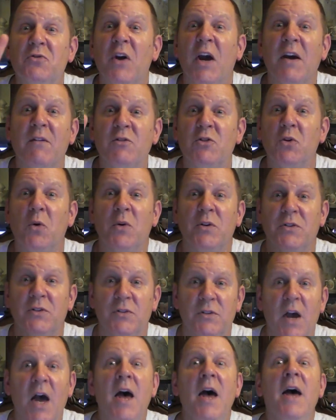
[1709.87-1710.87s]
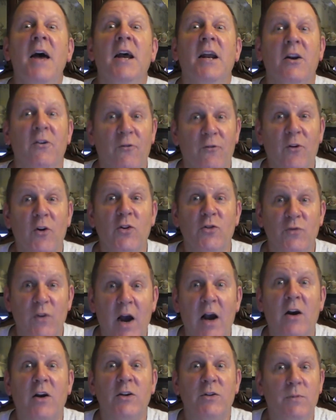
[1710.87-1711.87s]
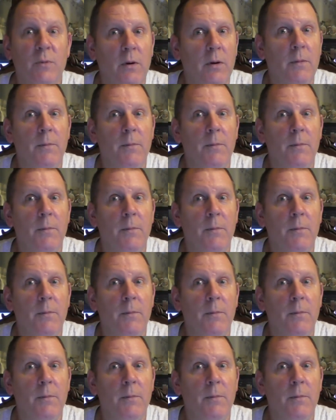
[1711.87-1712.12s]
draft choices in the first round because,